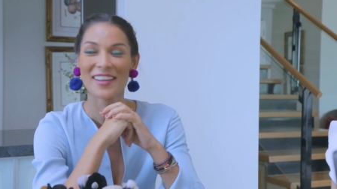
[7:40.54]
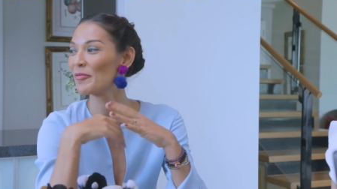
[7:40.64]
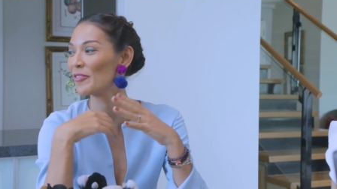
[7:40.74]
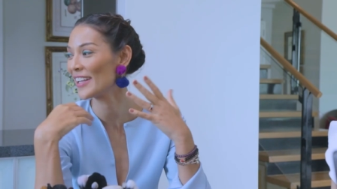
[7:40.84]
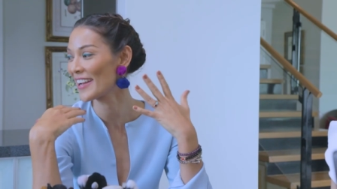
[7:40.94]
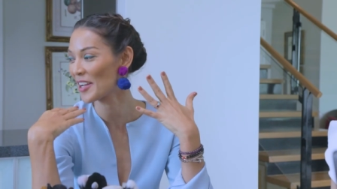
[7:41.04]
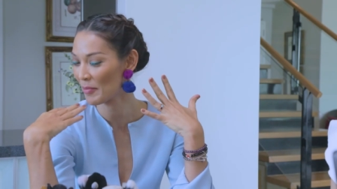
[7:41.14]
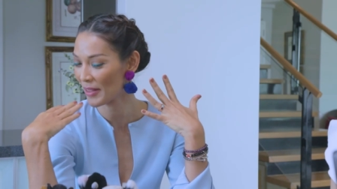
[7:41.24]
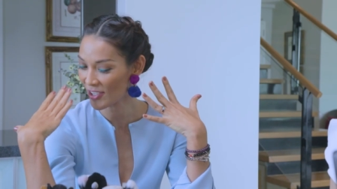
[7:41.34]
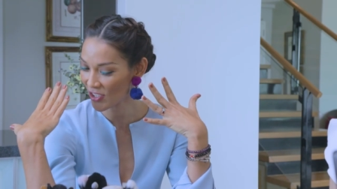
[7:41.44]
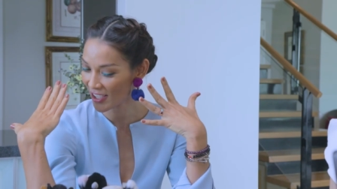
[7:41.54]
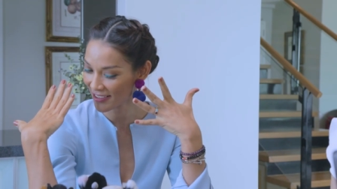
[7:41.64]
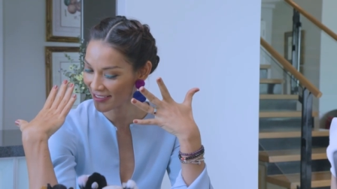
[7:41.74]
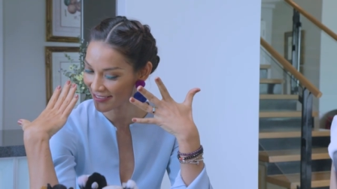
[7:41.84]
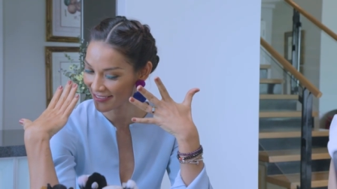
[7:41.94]
Um, I feel like I'm
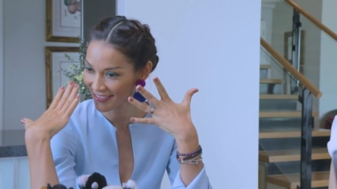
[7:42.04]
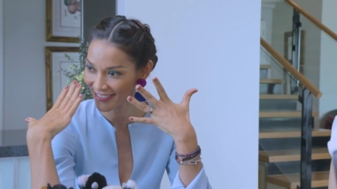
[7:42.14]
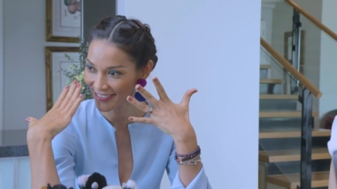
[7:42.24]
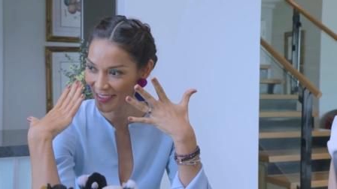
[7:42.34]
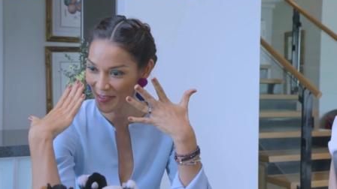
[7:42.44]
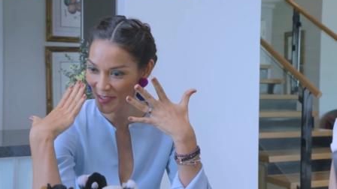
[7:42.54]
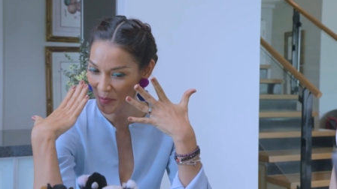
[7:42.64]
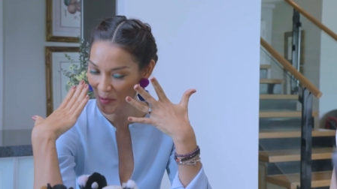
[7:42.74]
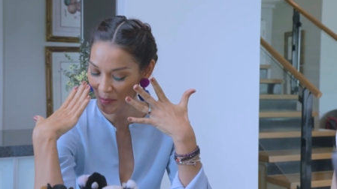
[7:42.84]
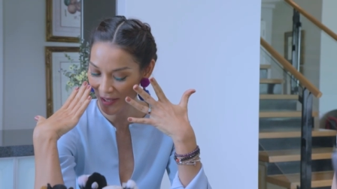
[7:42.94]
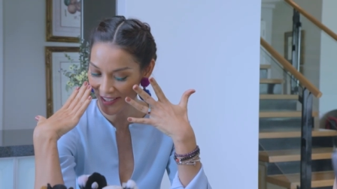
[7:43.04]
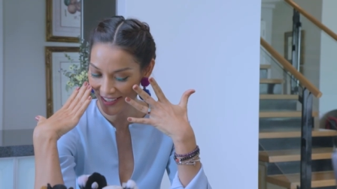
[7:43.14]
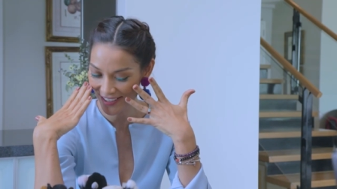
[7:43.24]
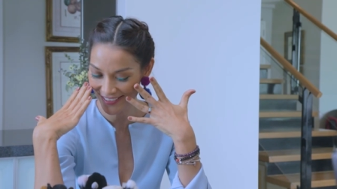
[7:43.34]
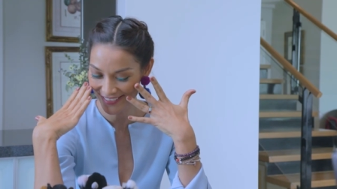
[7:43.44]
blushing, super
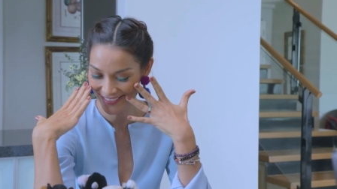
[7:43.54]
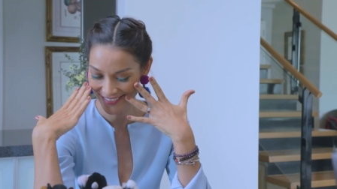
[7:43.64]
blushing.